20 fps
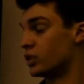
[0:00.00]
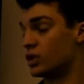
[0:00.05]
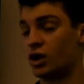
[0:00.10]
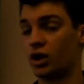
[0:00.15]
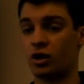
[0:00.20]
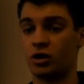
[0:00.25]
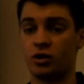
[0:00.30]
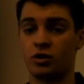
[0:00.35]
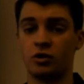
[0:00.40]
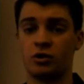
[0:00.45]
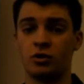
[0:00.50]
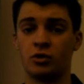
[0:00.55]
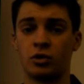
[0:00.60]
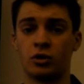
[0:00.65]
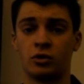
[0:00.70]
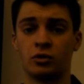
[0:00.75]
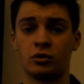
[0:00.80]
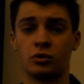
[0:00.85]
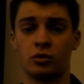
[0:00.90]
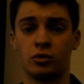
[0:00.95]
The
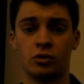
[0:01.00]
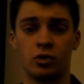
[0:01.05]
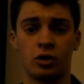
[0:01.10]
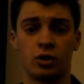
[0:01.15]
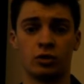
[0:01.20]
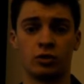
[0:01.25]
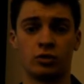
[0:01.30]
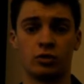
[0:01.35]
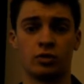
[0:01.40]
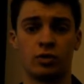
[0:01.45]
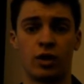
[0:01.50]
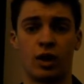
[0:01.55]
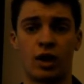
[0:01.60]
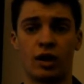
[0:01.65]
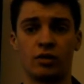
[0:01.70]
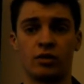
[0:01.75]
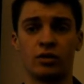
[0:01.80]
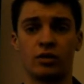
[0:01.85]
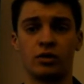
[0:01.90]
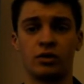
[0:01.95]
Arduino Uno,
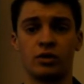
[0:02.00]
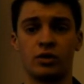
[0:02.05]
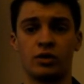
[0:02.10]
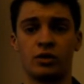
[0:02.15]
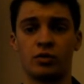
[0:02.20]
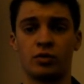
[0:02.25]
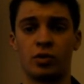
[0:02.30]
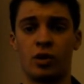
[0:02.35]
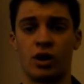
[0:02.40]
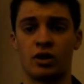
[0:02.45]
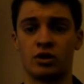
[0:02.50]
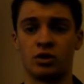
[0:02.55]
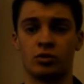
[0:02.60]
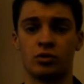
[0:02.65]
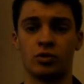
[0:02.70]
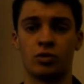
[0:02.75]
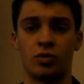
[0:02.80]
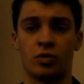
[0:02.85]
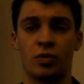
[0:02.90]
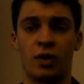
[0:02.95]
obviously, this project
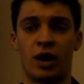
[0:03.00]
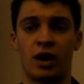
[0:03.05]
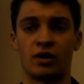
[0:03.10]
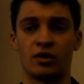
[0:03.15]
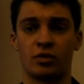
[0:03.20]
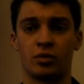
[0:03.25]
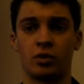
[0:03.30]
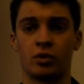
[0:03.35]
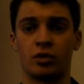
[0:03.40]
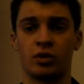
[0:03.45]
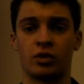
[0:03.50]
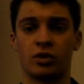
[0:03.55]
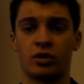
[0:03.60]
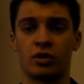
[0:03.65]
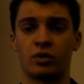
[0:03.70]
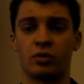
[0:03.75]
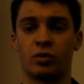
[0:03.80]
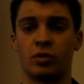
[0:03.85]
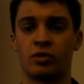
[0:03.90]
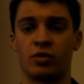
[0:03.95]
wouldn't be possible with
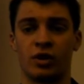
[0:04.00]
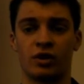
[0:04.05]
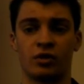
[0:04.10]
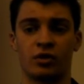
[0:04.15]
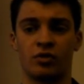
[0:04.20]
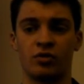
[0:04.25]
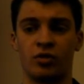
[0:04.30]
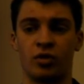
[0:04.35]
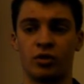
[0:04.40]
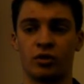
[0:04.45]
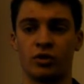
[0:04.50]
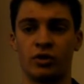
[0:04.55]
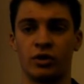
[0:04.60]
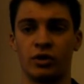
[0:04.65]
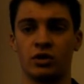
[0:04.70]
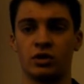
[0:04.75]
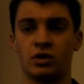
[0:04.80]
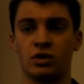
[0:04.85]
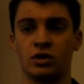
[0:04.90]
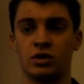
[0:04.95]
it. It provides a
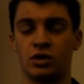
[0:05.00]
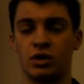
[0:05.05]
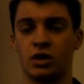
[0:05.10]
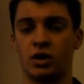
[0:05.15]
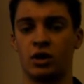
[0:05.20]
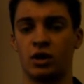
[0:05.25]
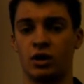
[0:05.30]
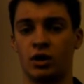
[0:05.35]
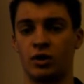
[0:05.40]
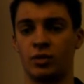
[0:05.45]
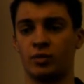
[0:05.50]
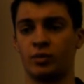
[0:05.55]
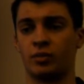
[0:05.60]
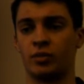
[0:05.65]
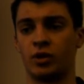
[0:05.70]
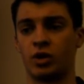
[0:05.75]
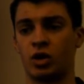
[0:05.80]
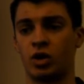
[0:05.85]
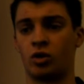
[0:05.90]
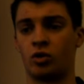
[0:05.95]
voltage.
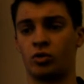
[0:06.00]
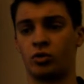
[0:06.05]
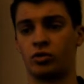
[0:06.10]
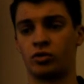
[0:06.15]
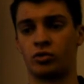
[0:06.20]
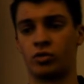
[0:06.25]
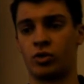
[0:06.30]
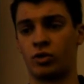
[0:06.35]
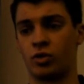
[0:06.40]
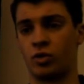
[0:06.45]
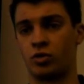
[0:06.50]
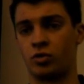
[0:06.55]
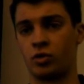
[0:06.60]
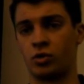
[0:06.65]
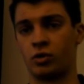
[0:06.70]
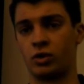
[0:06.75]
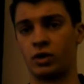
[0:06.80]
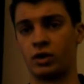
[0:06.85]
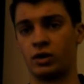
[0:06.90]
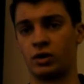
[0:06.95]
The code is run
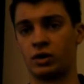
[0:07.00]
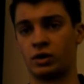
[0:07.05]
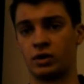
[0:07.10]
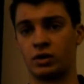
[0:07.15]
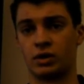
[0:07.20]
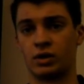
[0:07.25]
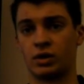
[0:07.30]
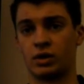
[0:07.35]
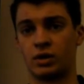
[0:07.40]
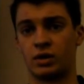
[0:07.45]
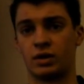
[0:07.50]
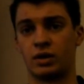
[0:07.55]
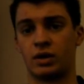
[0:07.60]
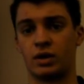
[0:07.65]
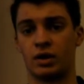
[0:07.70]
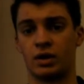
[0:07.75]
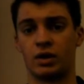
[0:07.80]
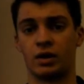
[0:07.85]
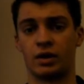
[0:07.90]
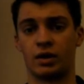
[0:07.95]
through it.
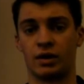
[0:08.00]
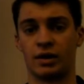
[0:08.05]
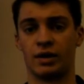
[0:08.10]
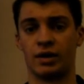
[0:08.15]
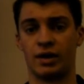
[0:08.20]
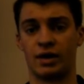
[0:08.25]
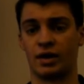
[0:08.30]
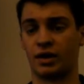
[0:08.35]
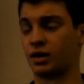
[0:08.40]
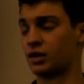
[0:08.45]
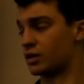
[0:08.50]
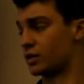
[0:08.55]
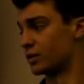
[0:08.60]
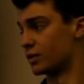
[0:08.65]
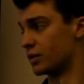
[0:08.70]
Yeah.